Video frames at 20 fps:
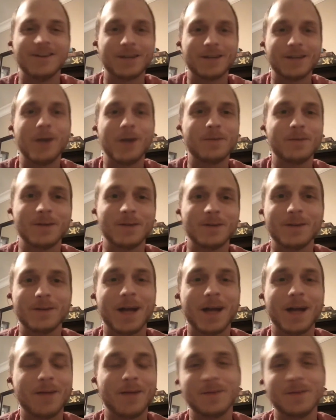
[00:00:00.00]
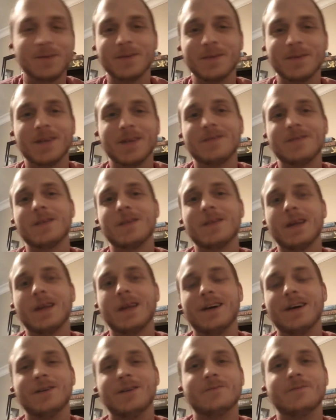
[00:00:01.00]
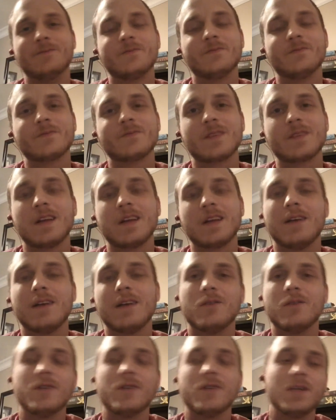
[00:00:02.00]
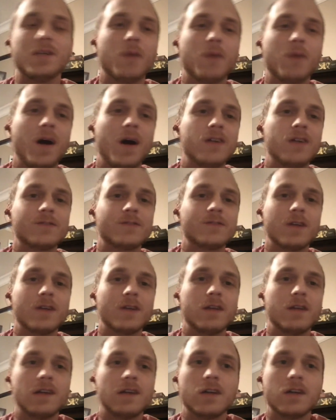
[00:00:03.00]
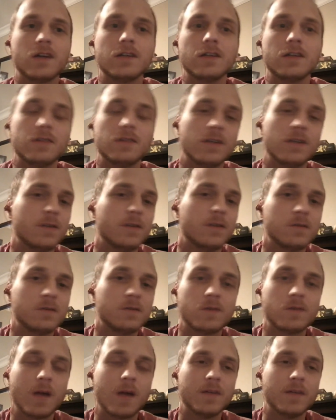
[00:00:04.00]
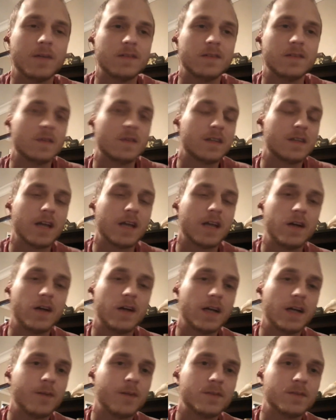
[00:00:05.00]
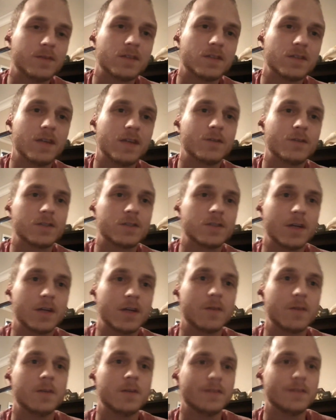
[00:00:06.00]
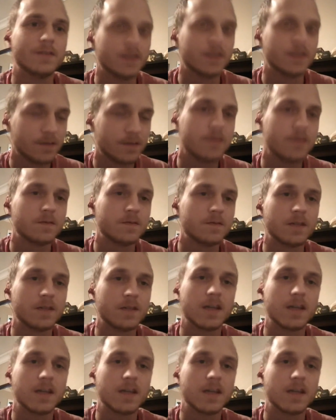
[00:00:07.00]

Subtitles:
hoping it would happen, but when he paused for that long, you knew. I mean, that's how it happens in every show or movie. They're